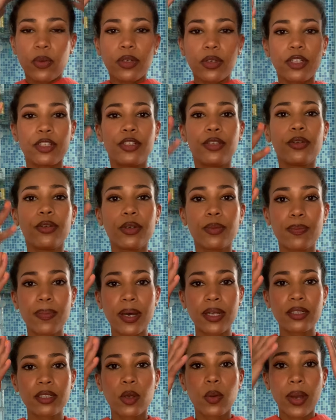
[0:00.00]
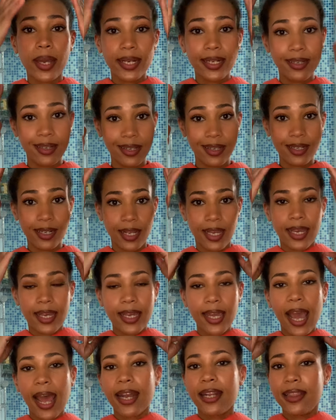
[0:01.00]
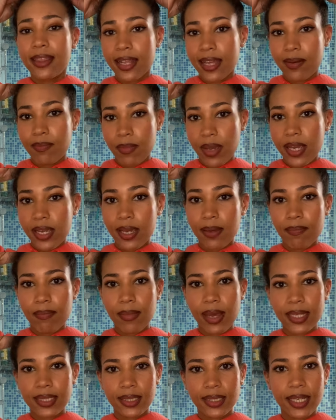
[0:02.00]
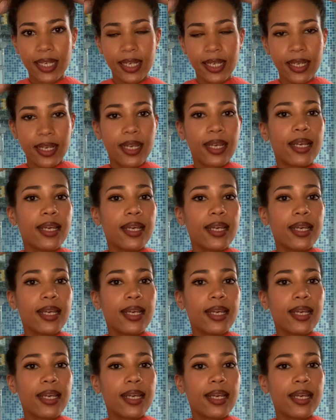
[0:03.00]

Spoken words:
to do your bun quite neatly and then make it messy,